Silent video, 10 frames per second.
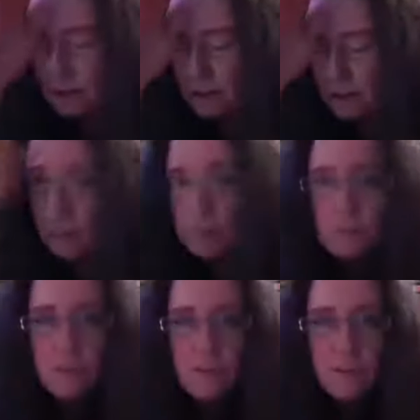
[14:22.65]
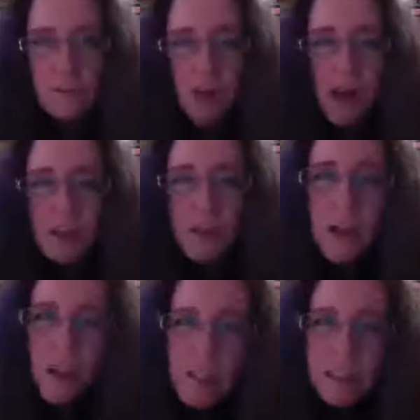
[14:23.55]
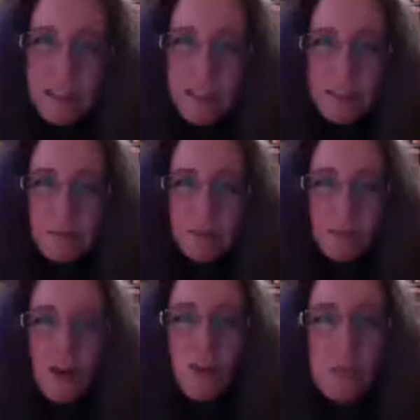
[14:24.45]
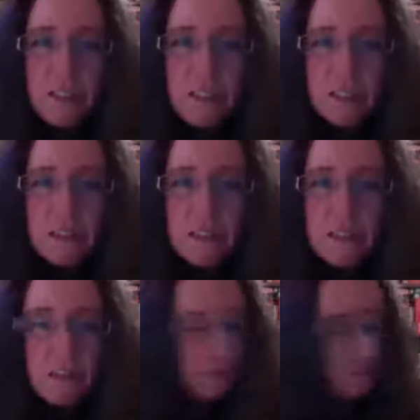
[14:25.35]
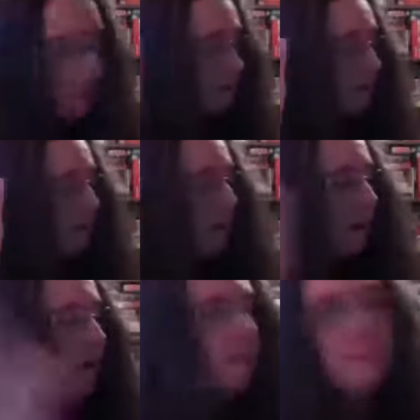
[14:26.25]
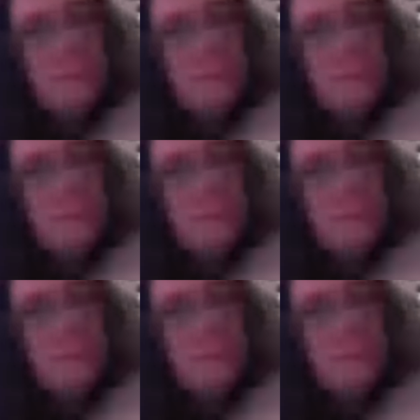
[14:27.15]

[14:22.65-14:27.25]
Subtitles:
All right, so I got off on a tangent. Call the police. All right,